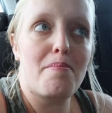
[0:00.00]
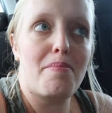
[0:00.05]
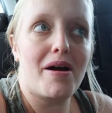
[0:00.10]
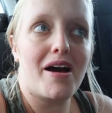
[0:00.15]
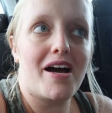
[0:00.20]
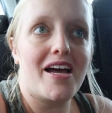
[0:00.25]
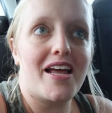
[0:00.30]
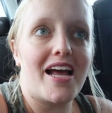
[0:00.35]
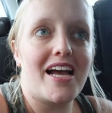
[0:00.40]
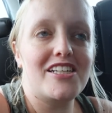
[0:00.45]
but
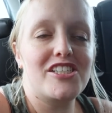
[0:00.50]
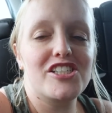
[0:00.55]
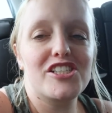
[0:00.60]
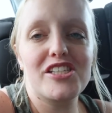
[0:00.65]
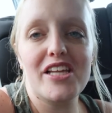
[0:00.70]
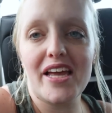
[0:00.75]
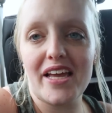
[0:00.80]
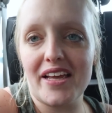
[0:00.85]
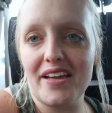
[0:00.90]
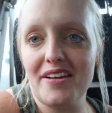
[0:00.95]
I
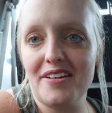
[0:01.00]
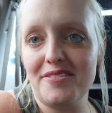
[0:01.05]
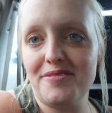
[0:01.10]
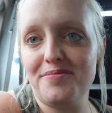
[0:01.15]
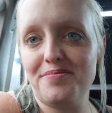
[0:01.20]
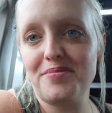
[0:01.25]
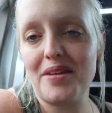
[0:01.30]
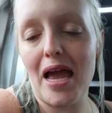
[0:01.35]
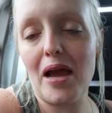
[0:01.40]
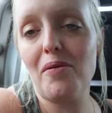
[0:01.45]
just like,
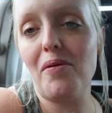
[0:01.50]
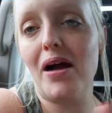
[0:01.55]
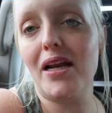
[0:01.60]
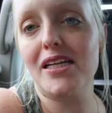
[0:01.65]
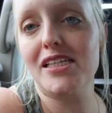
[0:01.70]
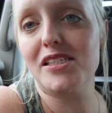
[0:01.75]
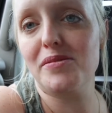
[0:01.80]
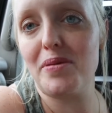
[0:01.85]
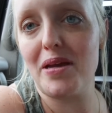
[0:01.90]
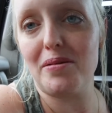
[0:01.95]
I
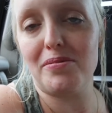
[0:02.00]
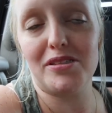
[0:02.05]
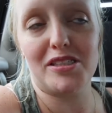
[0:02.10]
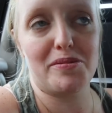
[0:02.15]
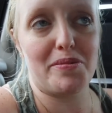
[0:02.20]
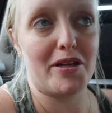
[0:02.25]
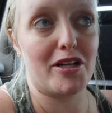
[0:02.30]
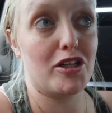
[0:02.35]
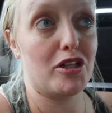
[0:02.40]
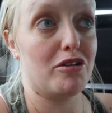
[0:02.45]
wanted to be able
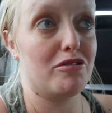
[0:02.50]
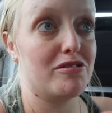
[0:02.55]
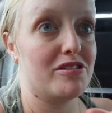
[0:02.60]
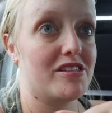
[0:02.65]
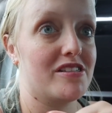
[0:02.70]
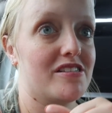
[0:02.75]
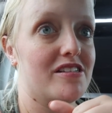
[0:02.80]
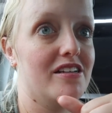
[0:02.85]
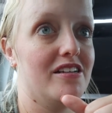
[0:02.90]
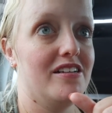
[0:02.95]
to be
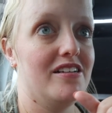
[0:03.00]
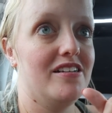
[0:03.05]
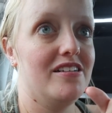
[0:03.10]
close